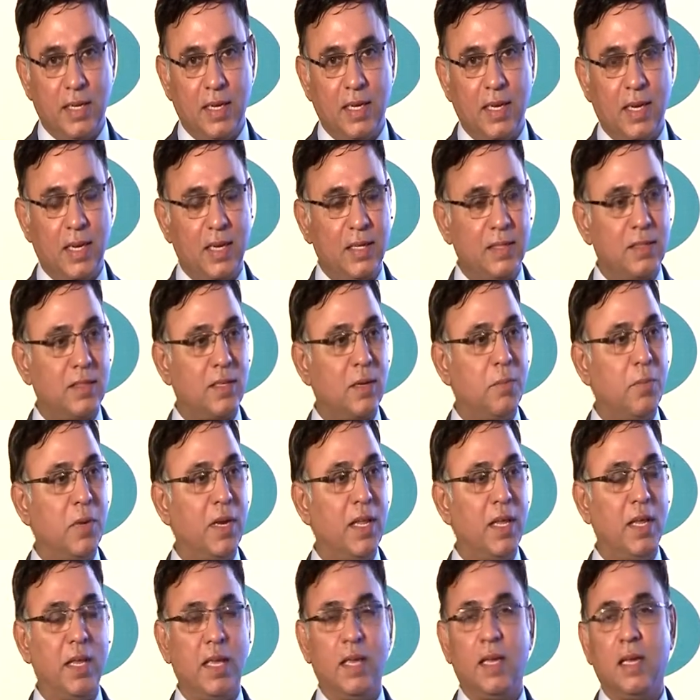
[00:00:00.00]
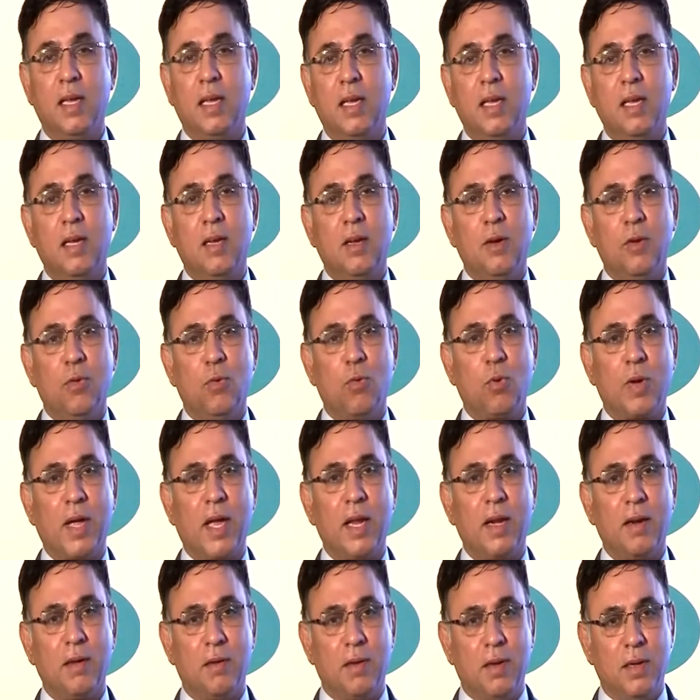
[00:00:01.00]
as somebody who
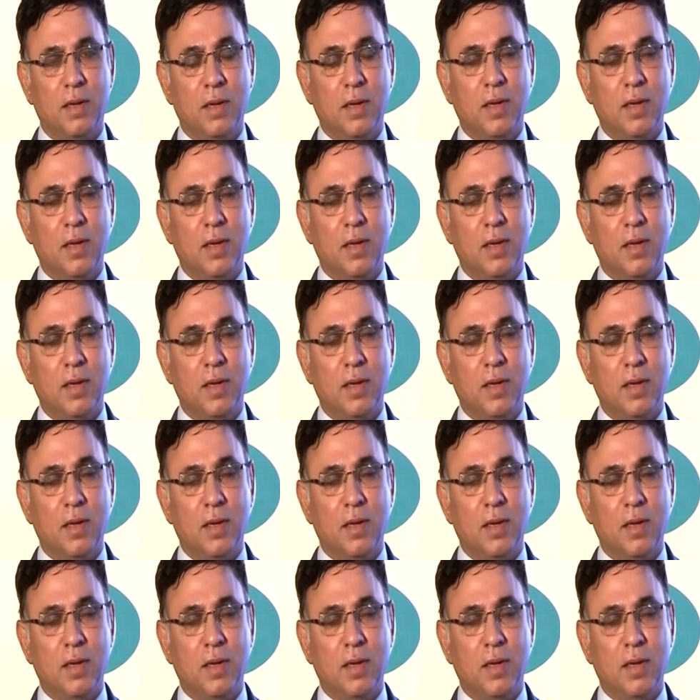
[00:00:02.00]
can